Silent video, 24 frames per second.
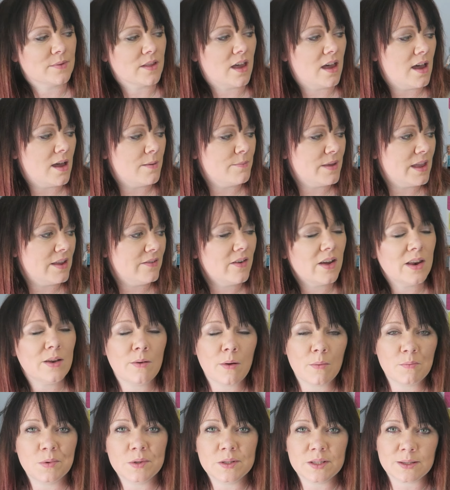If
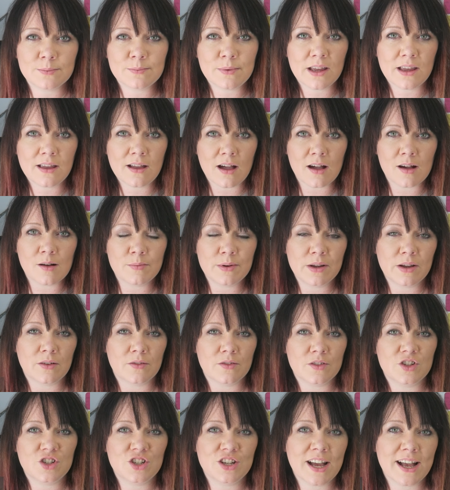anyone wants me, I'll be
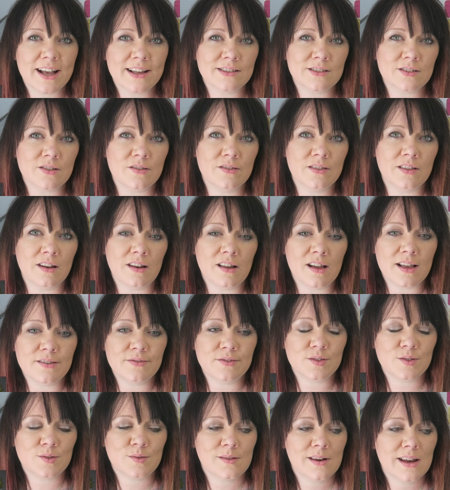on the chat, on the live
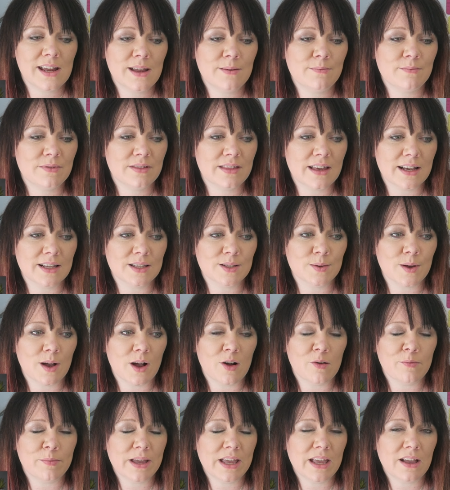stream. That's where
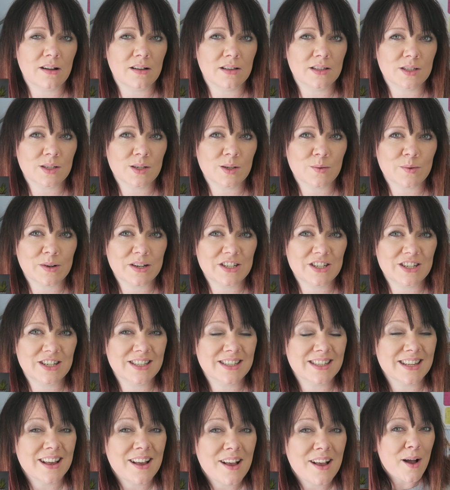I'll be answering
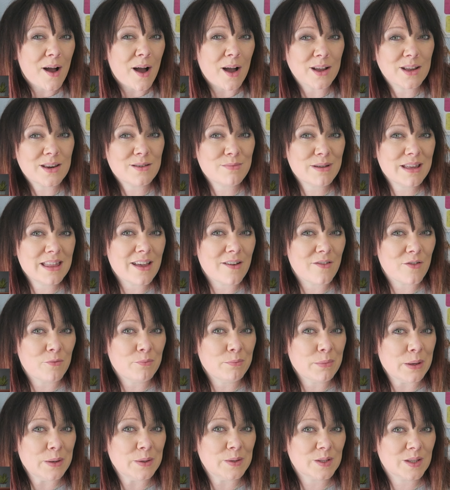questions. I'm going to be there for
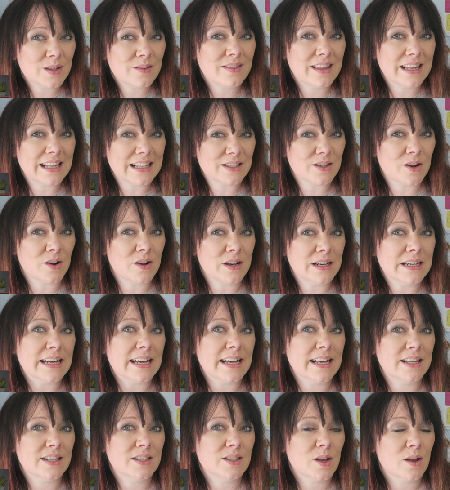most of the Easter
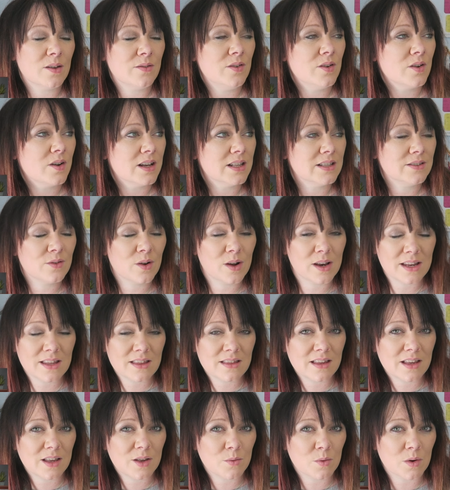holidays, so if you guys have got
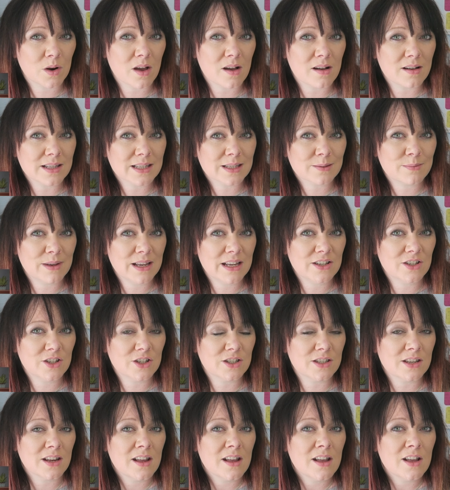anything you want to ask me,
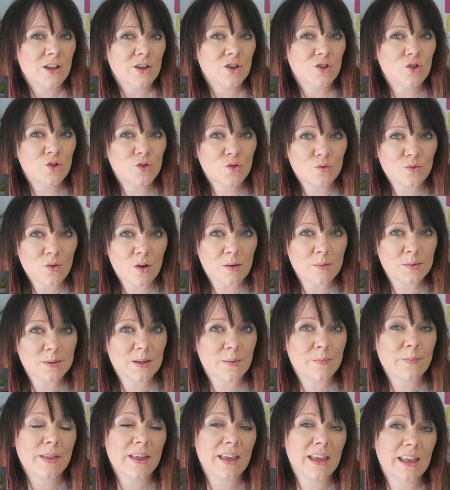just drop
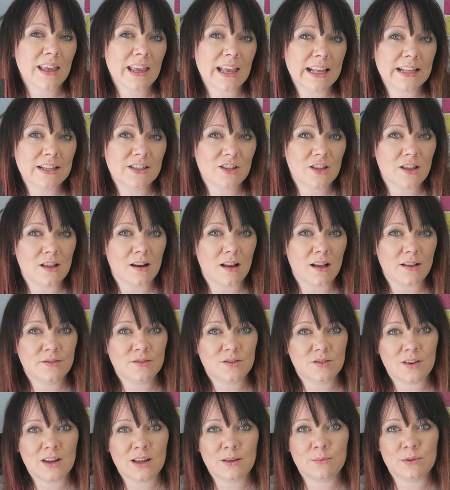something into the live
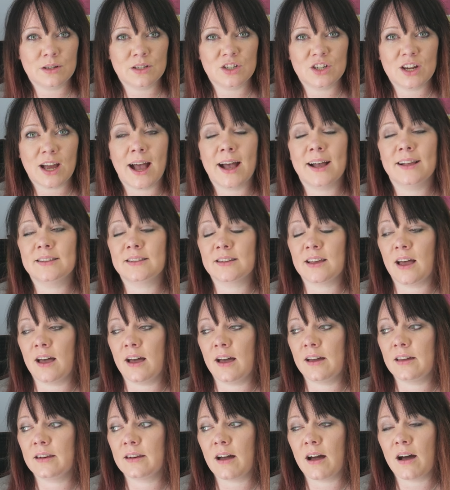stream chat
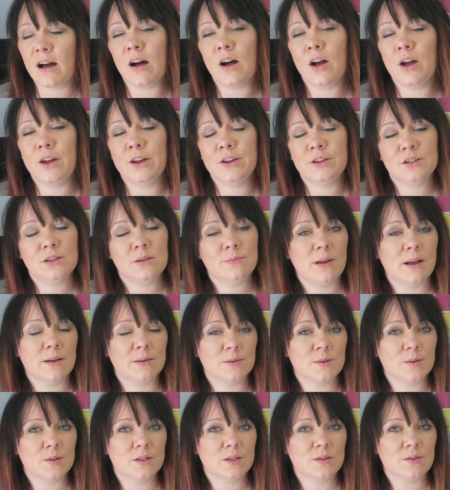and I should be
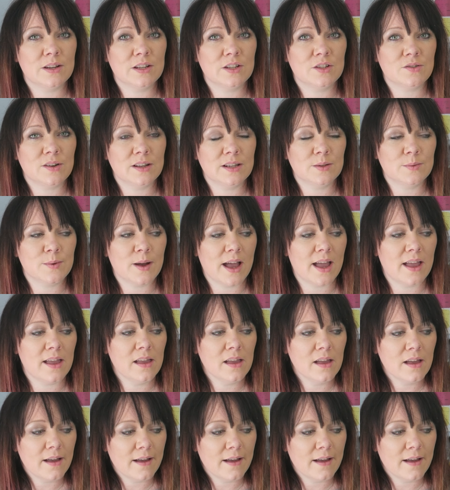able to answer it straight away.